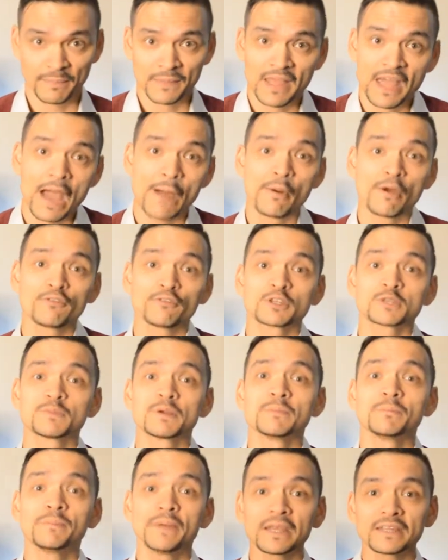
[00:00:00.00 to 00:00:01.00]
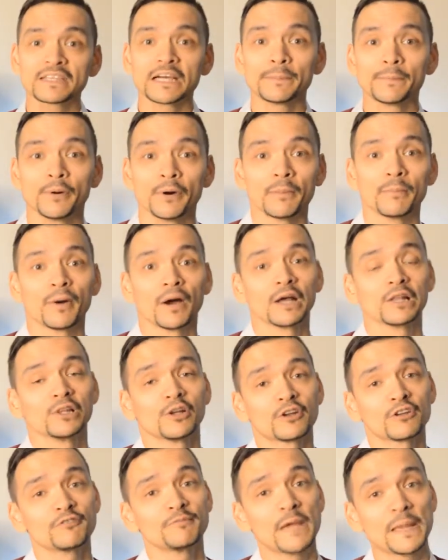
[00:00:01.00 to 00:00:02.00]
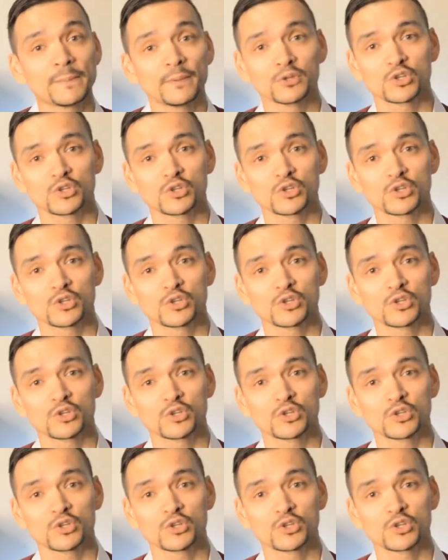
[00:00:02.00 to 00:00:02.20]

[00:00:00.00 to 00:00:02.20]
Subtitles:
However, it's been picked up on by a lot of people